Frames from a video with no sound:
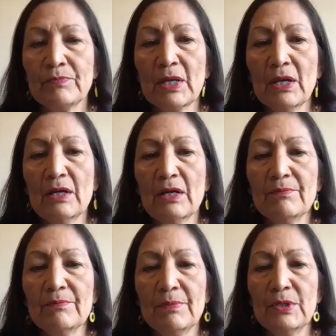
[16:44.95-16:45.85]

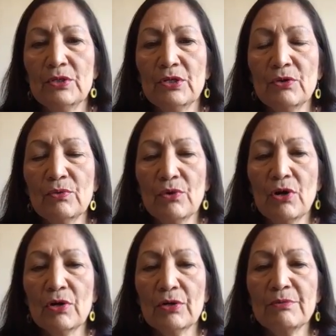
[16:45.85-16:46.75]

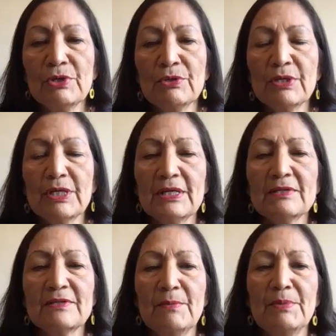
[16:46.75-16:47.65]
Our
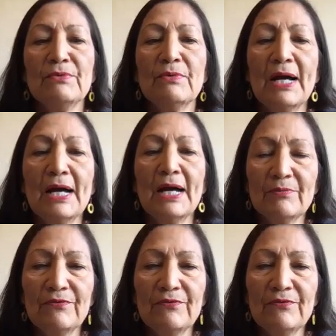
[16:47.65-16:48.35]
communities have been ripe